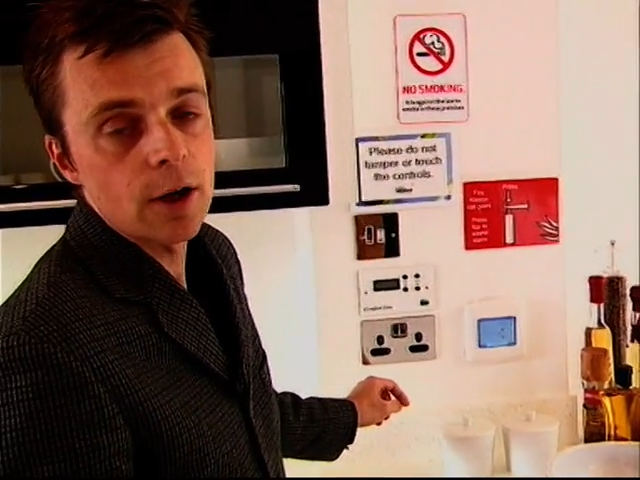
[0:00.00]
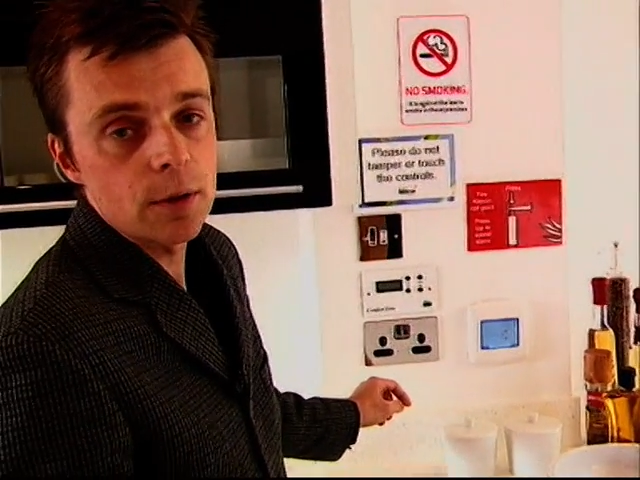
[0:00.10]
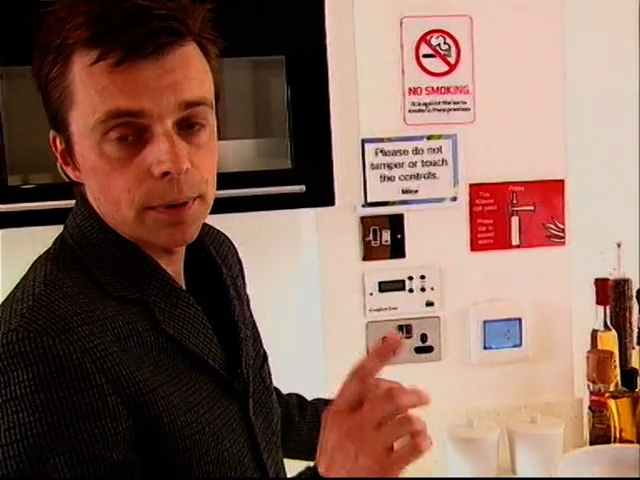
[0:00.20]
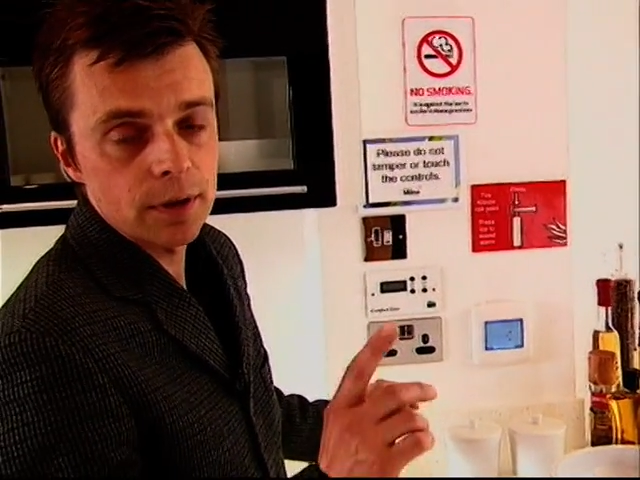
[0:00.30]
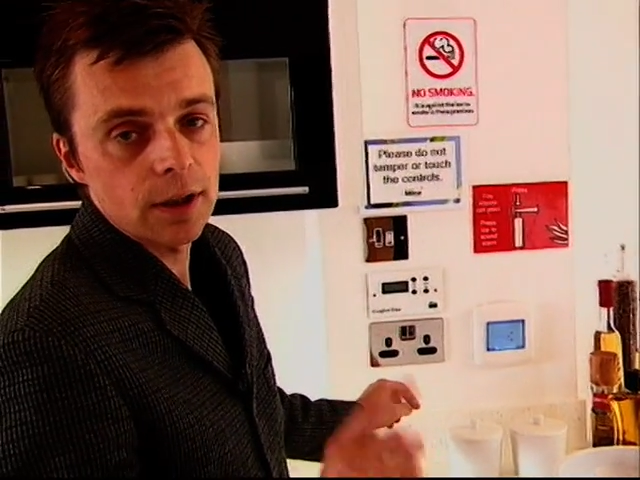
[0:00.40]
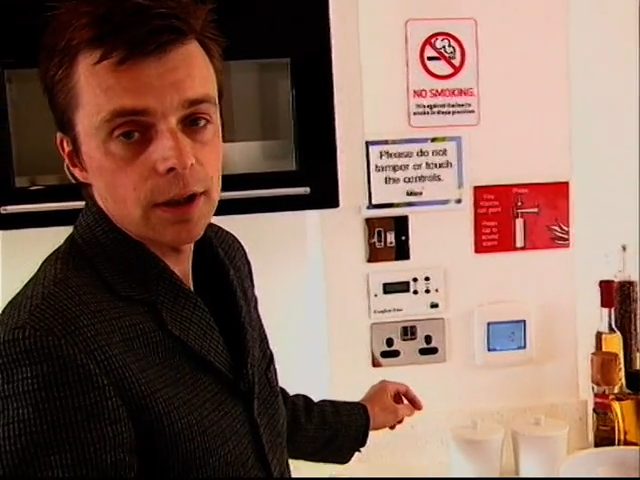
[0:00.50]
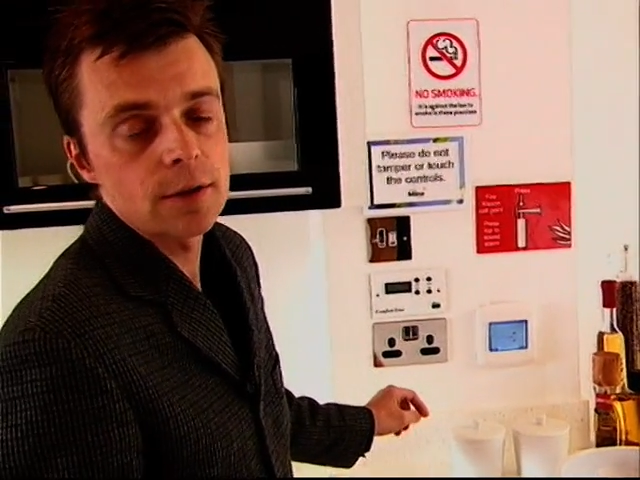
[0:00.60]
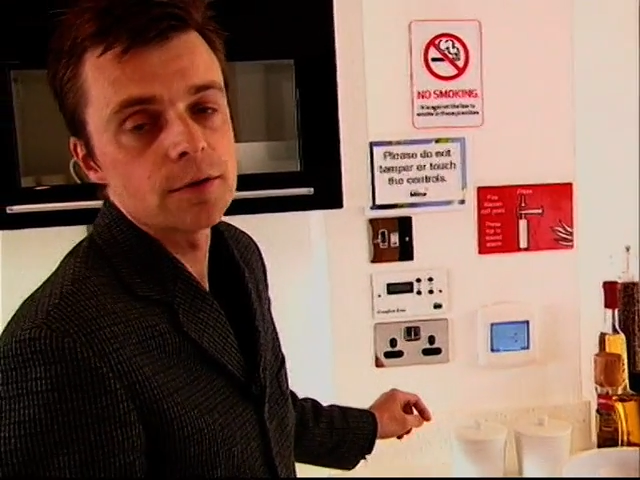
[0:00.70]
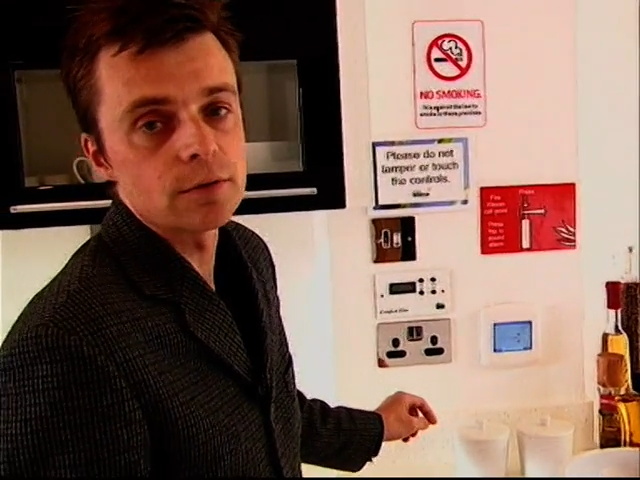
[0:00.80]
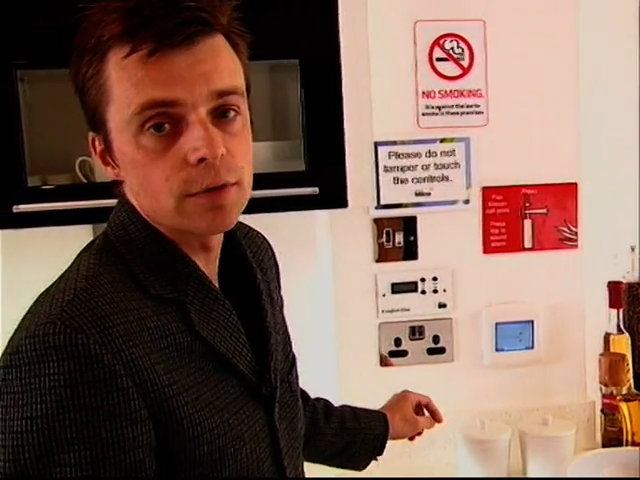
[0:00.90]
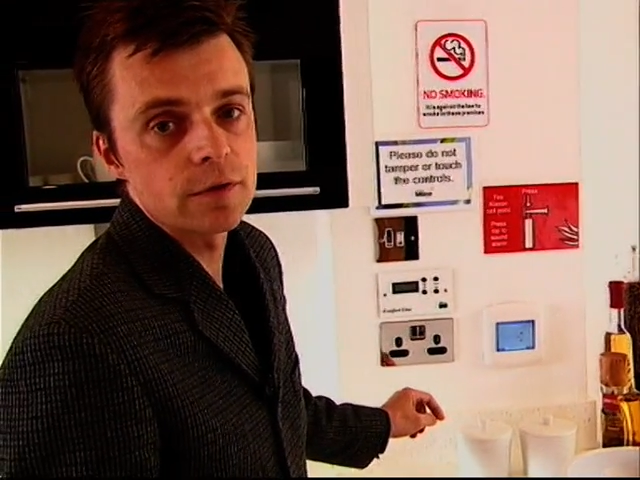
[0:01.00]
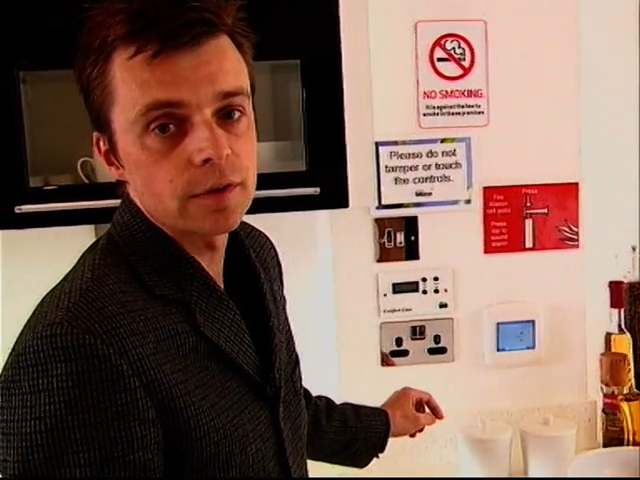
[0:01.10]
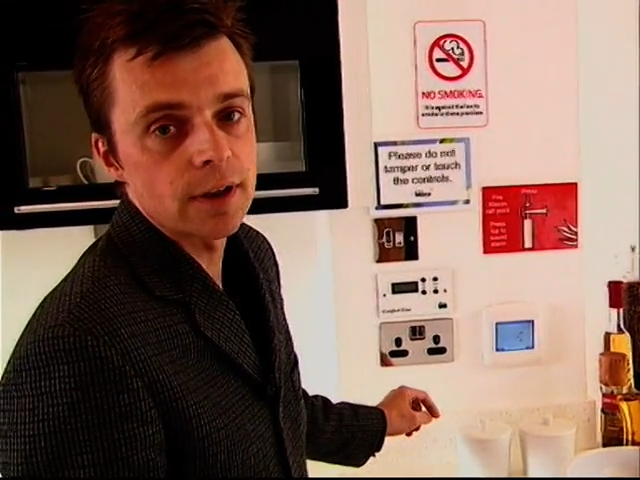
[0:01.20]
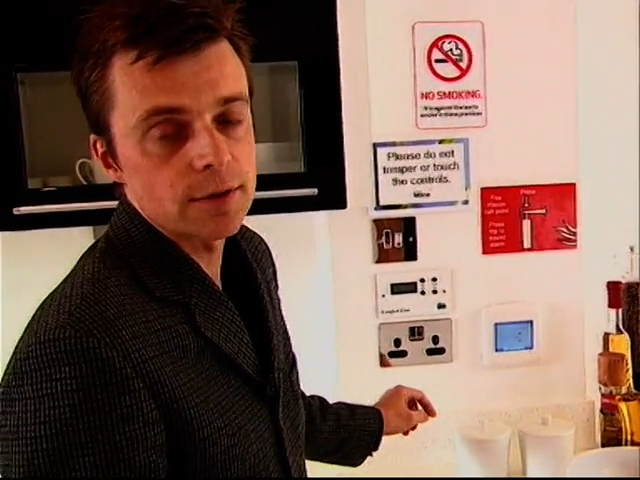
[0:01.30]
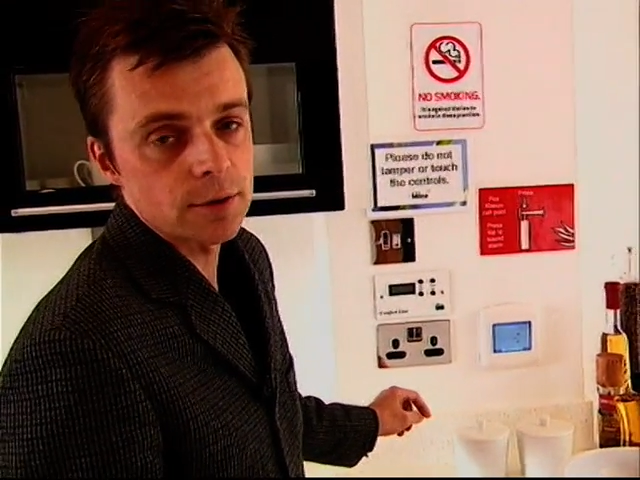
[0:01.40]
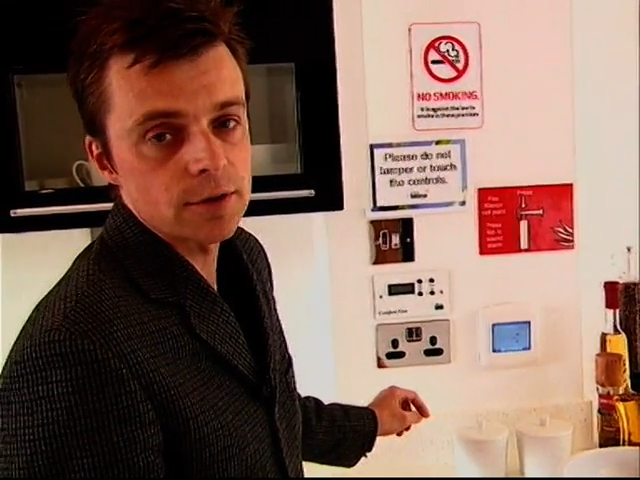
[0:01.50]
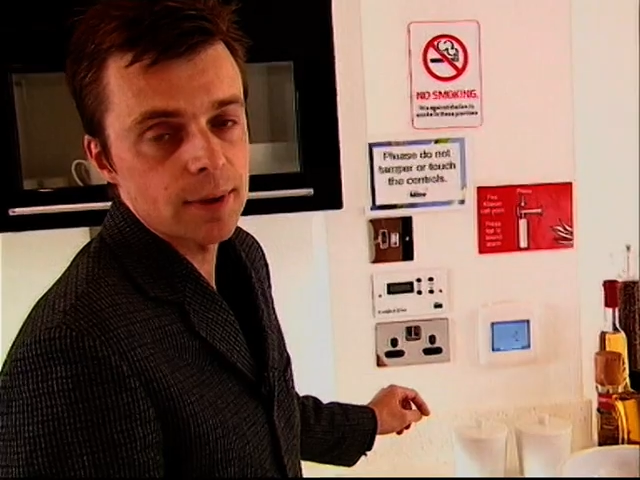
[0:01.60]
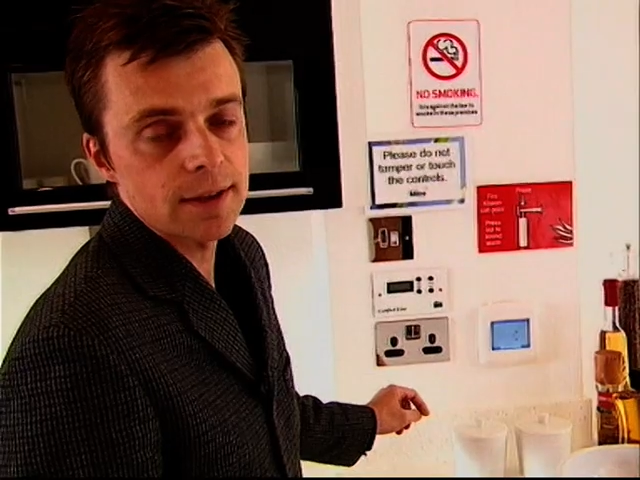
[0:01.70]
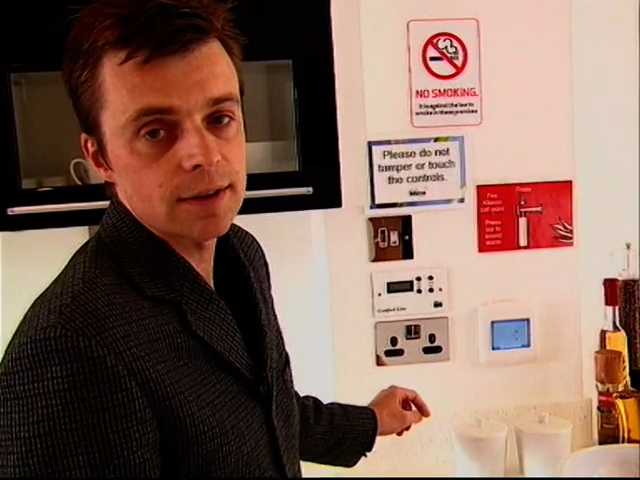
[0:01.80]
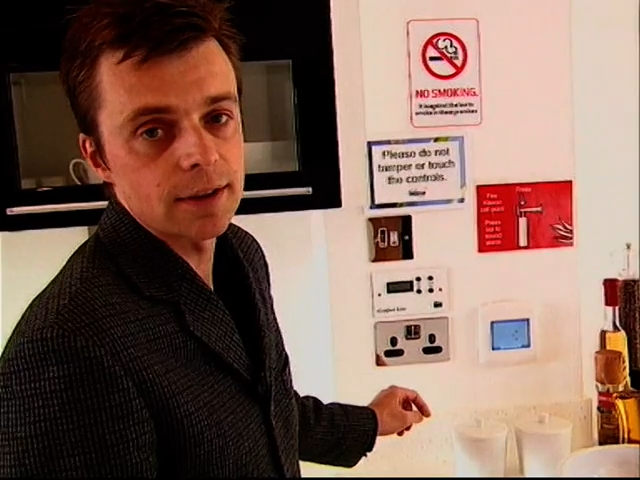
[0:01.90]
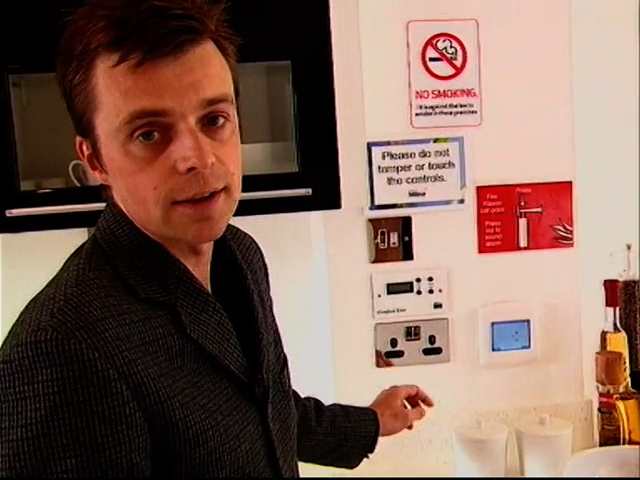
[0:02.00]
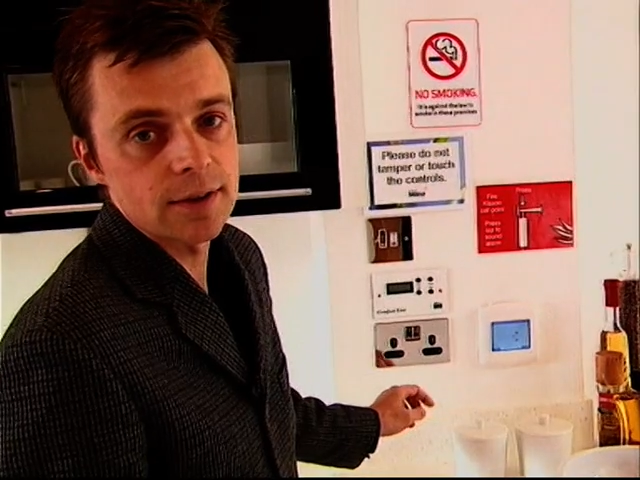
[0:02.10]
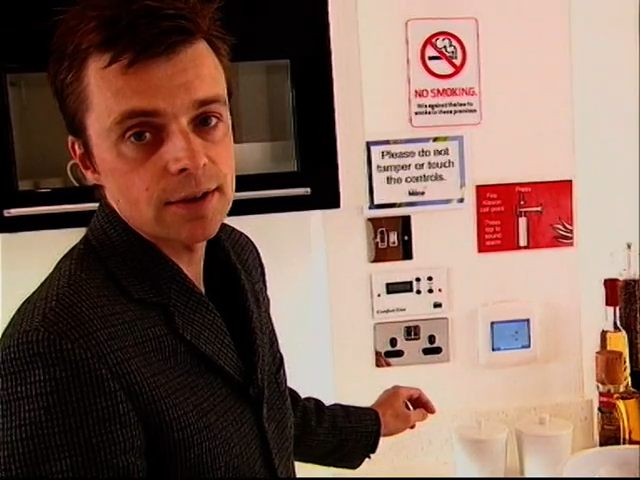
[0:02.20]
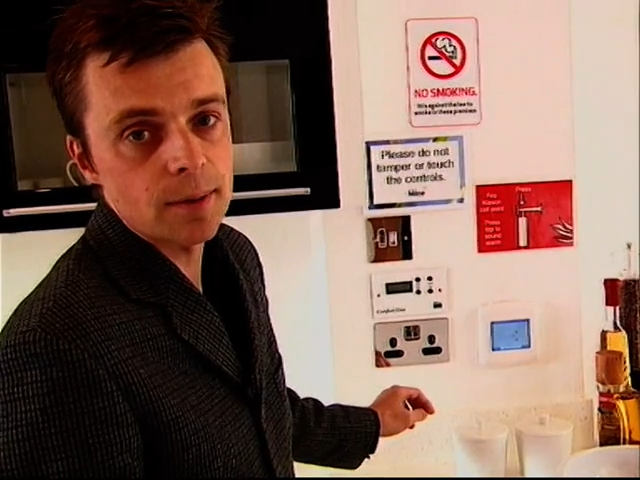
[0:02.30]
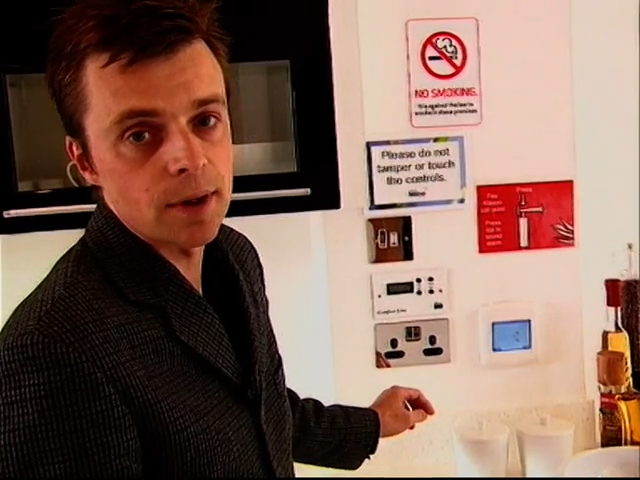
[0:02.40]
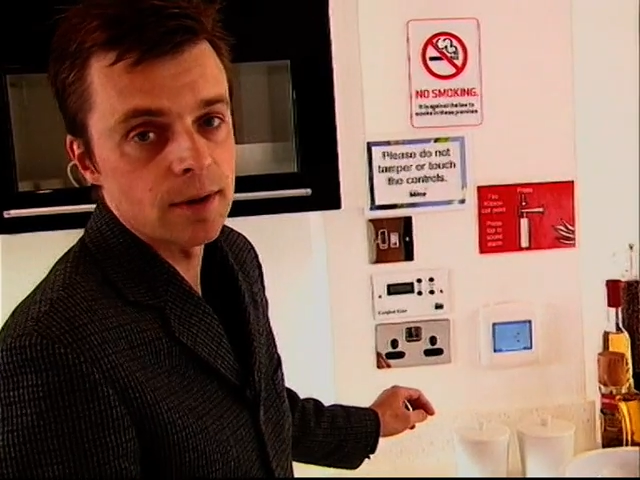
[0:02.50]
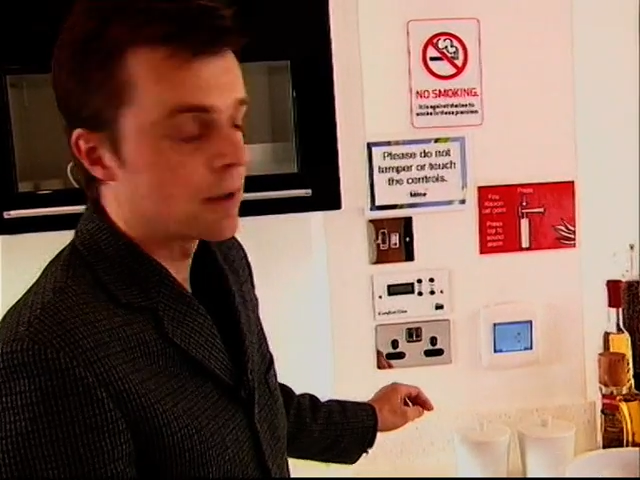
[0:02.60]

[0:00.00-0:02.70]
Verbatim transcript: open and close the roof lights automatically in the summer.